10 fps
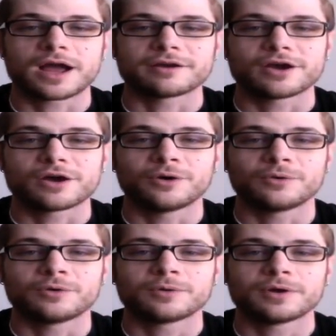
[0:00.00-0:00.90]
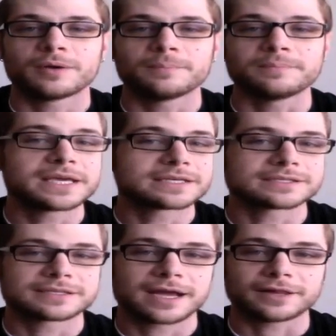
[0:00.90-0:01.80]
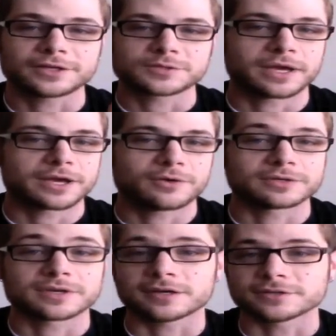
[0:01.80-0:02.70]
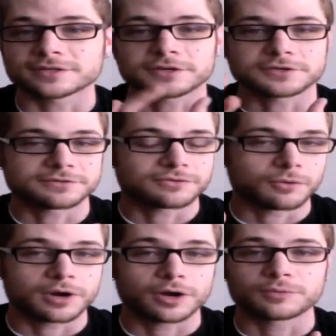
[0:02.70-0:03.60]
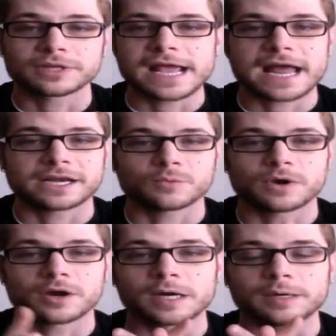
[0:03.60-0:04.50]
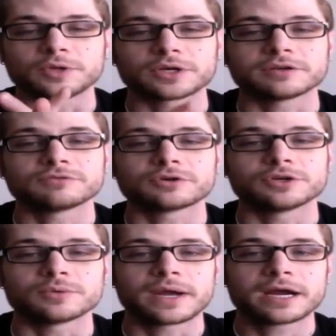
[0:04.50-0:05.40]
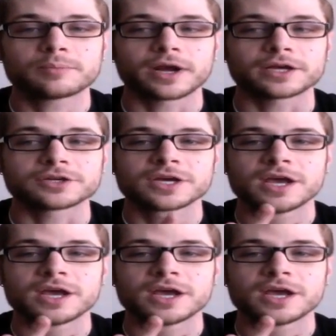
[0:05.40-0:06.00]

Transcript: I know me as a stylist, when I go into Ulta, Sephora, really anywhere when I'm looking for a new hairbrush,